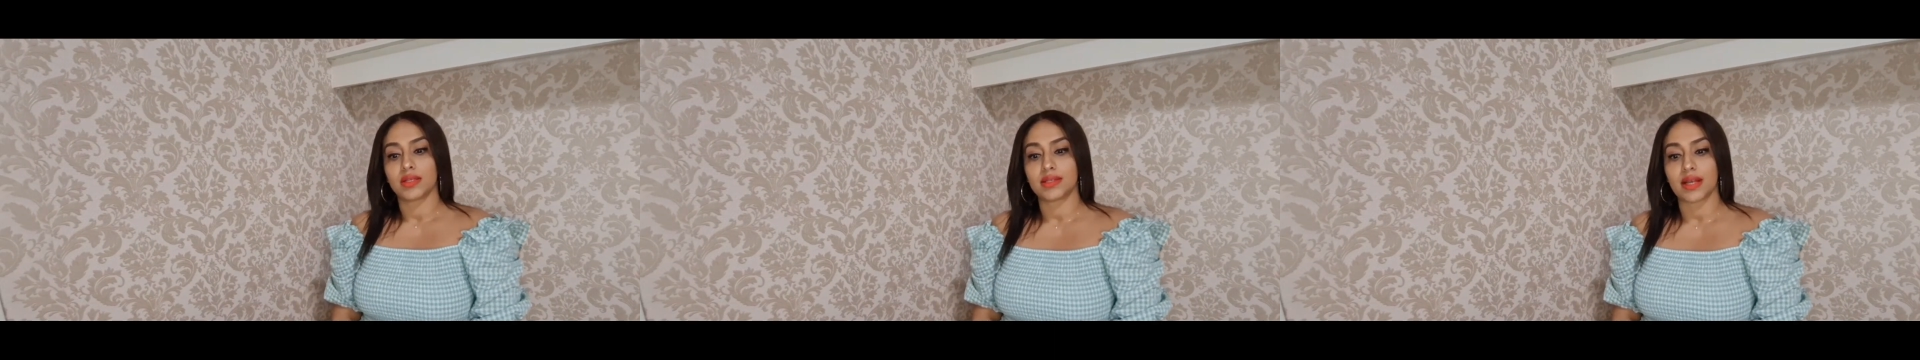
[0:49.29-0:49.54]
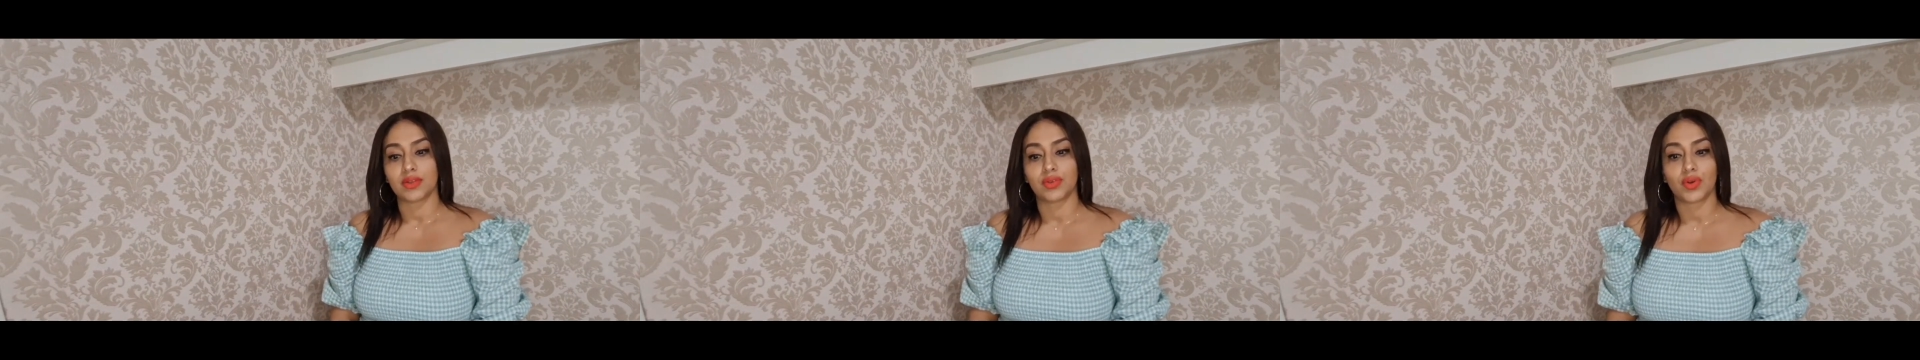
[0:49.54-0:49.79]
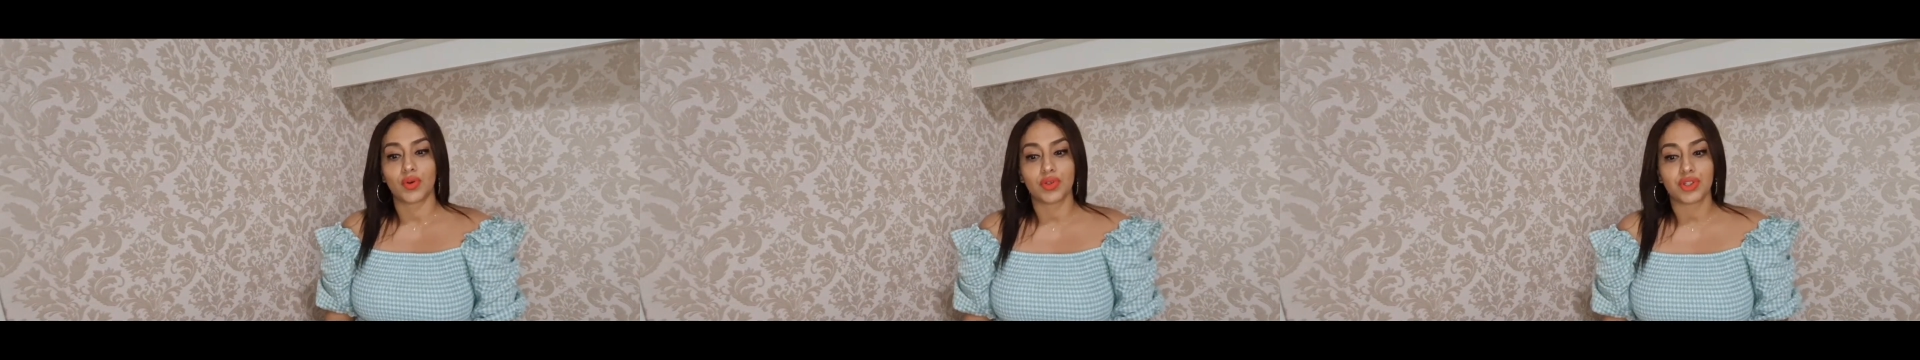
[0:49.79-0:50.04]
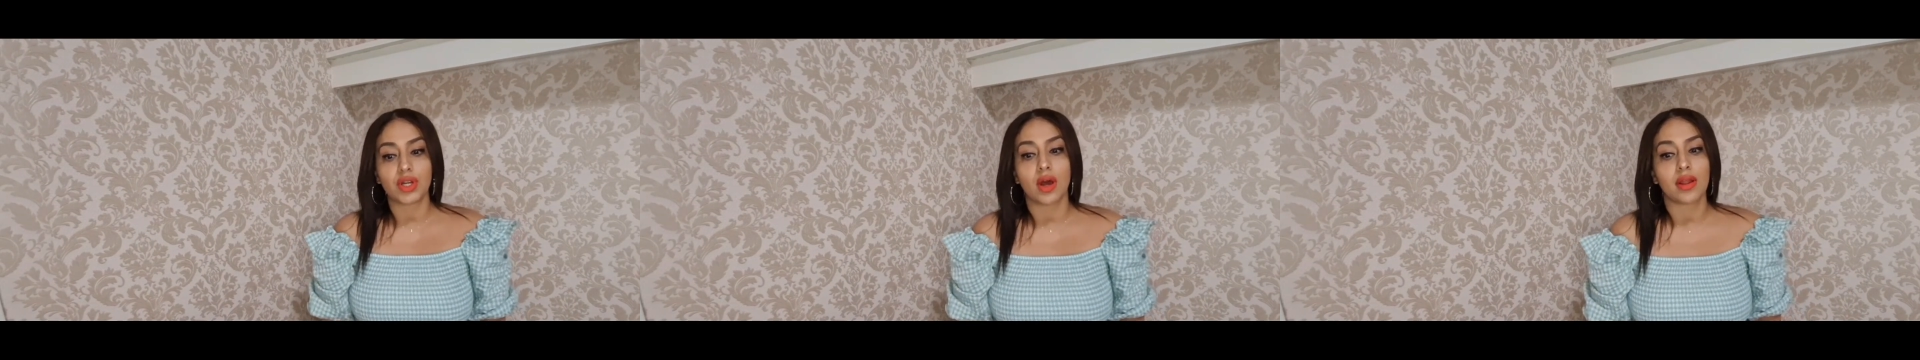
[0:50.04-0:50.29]

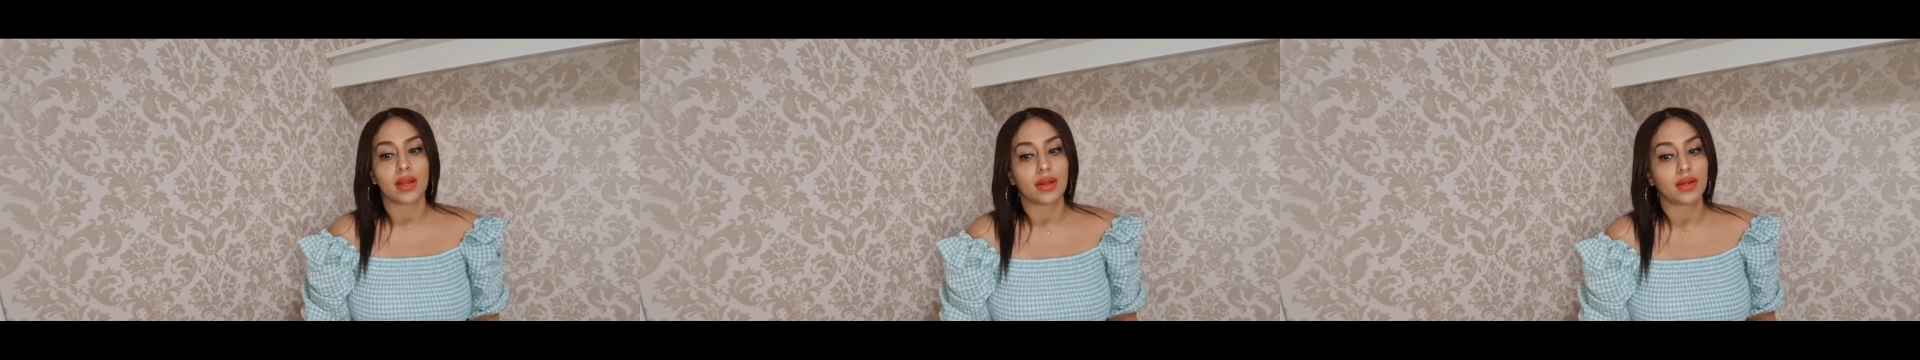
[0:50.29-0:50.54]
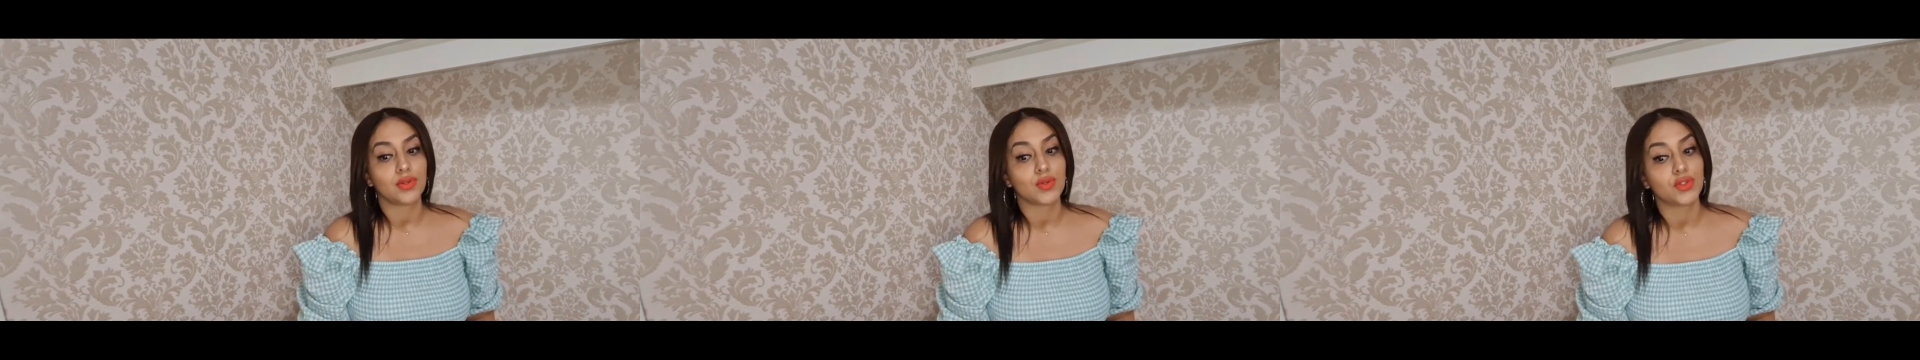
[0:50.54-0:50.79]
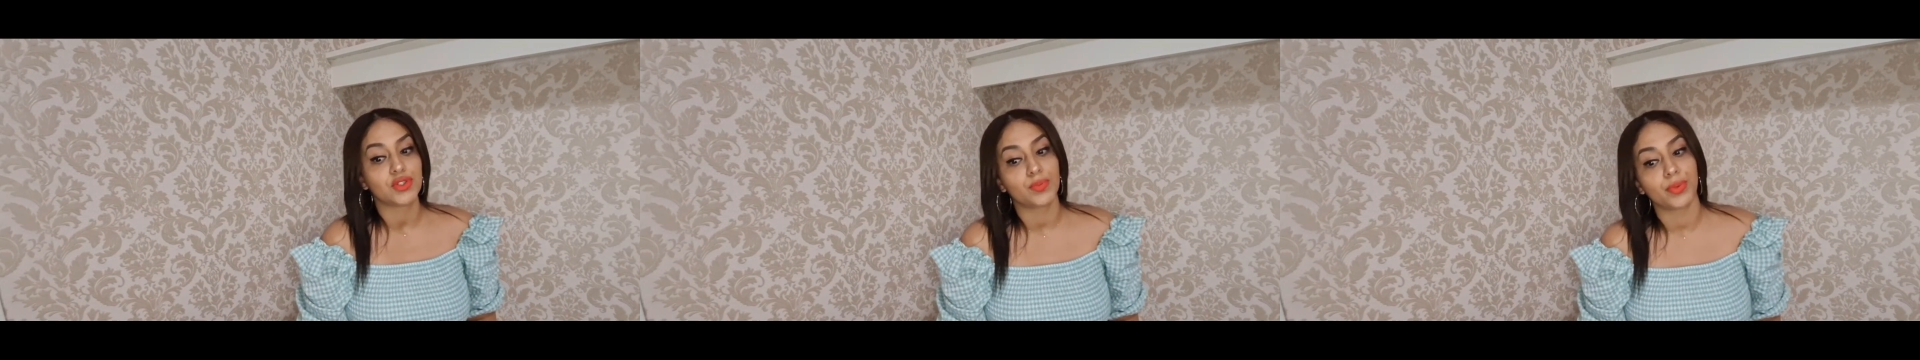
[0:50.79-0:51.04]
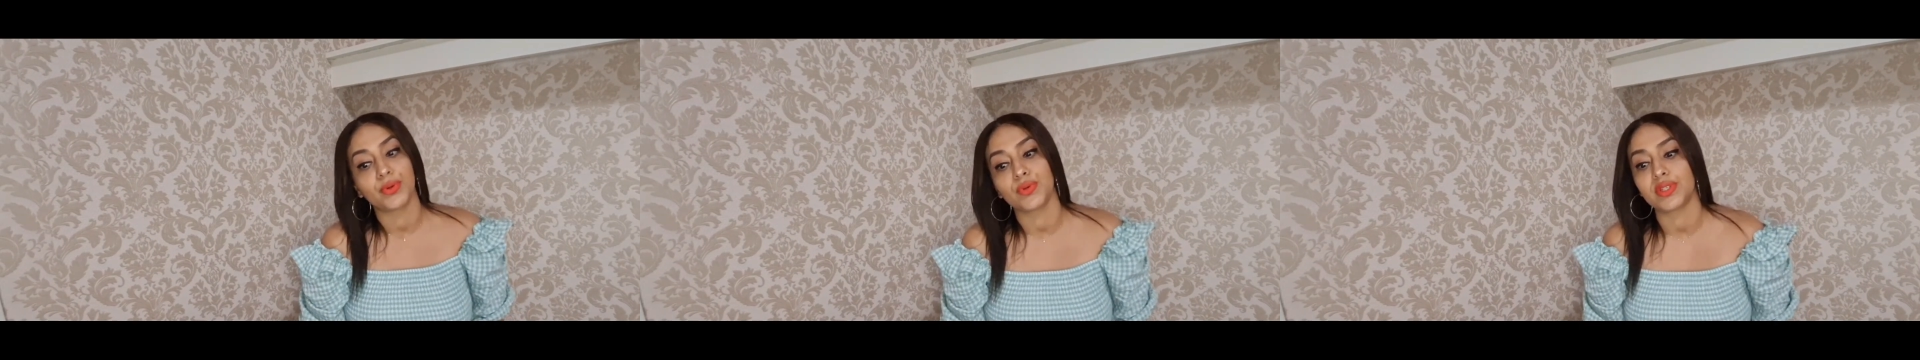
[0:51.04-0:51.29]
Santosh Narayanan is
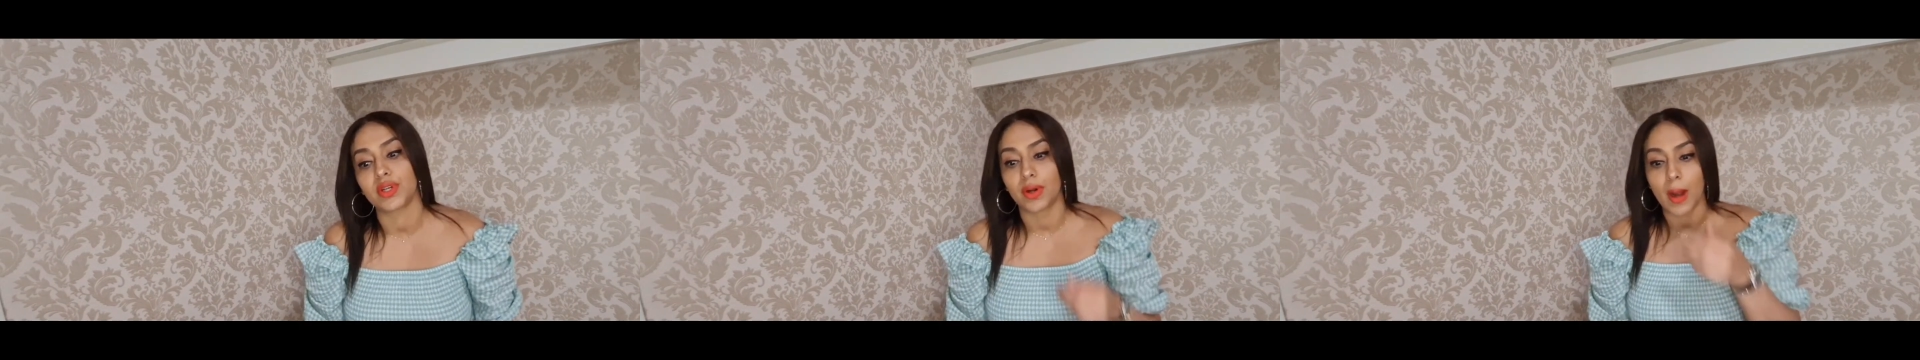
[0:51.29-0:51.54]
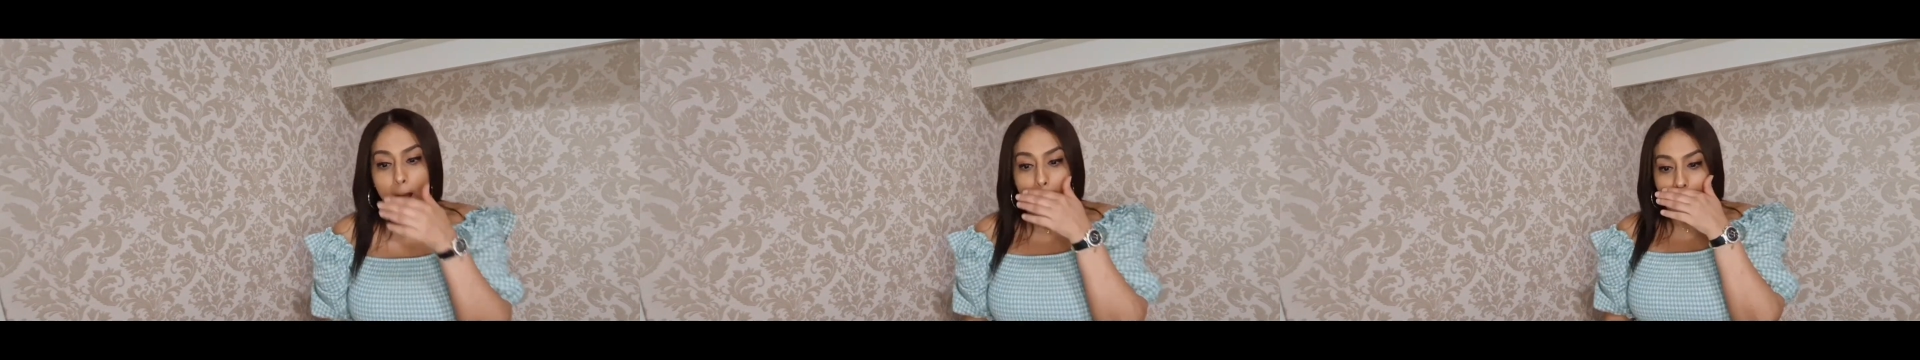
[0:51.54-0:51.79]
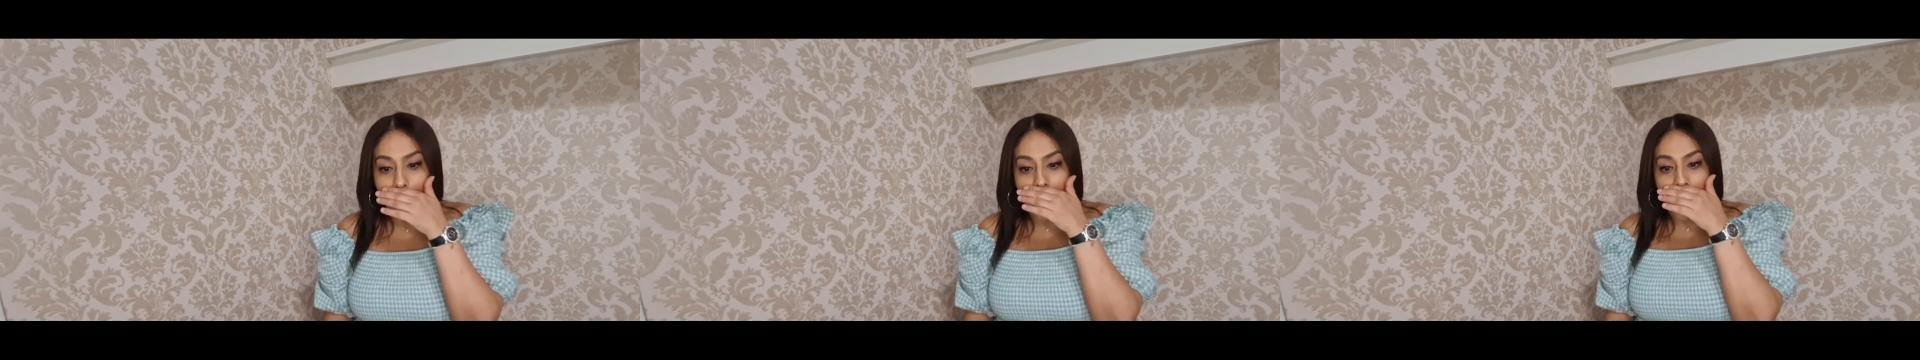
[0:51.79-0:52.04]
also the producer.